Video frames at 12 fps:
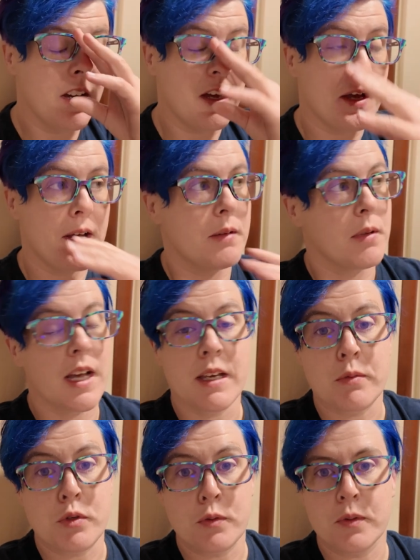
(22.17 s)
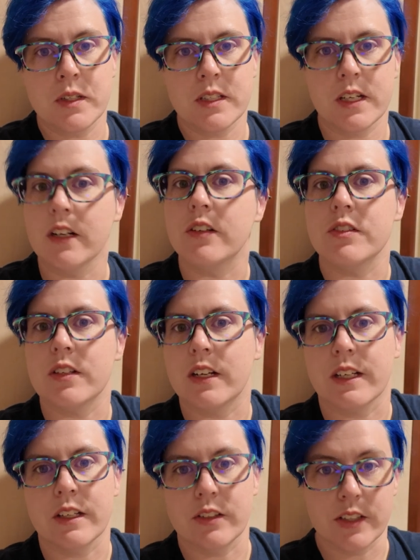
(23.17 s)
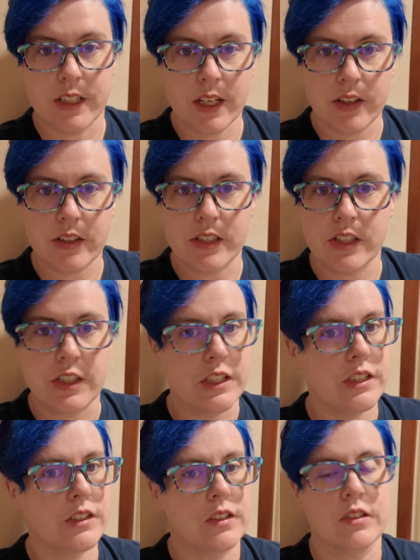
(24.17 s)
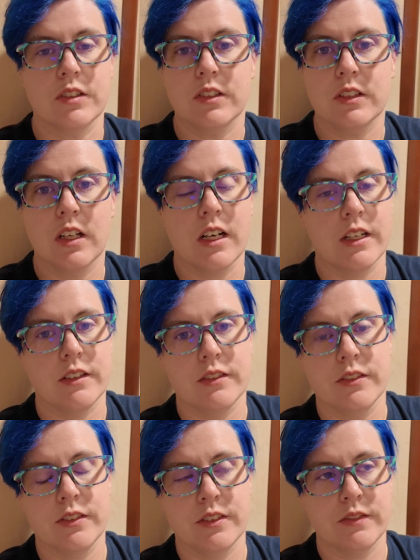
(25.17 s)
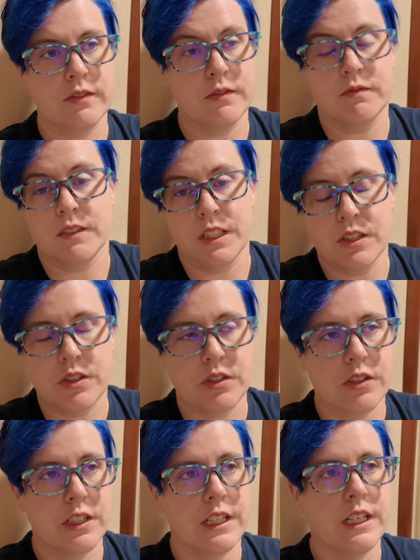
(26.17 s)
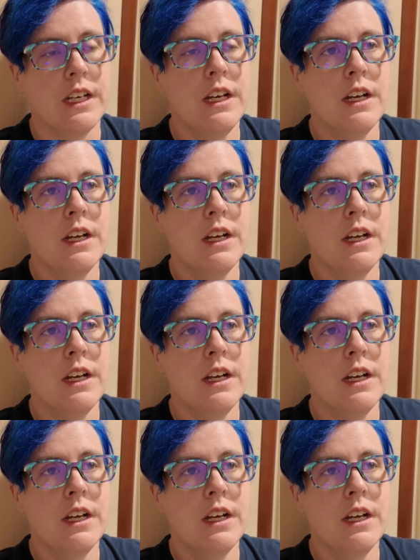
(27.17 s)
I am super excited. There's a lot of Celtic heritage here. There's a lot of history.